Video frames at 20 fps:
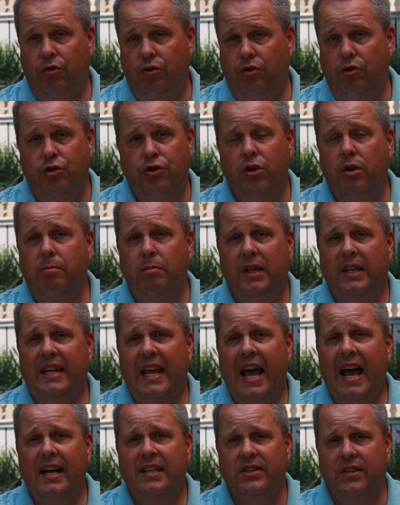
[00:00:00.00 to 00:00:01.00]
you shouldn't be
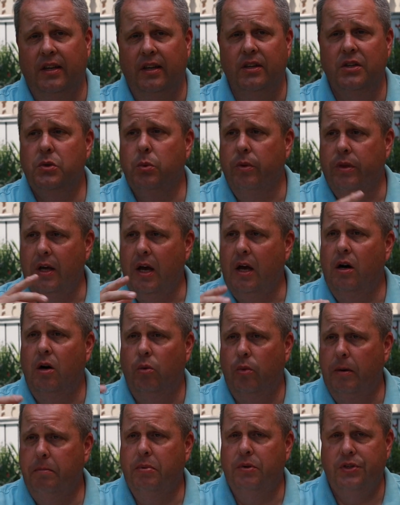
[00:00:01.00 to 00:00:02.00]
taxing us without our
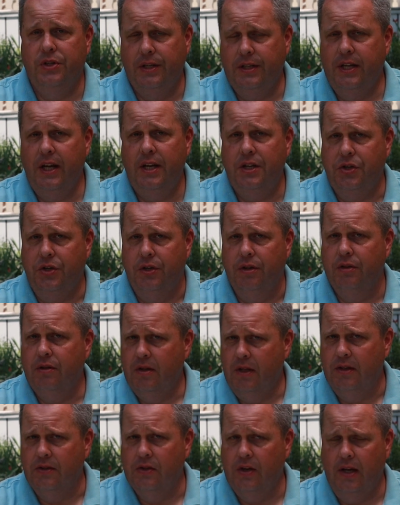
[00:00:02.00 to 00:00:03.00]
representation,
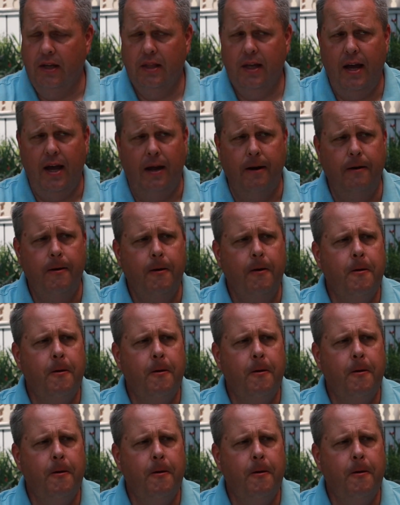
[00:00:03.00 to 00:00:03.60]
things like that.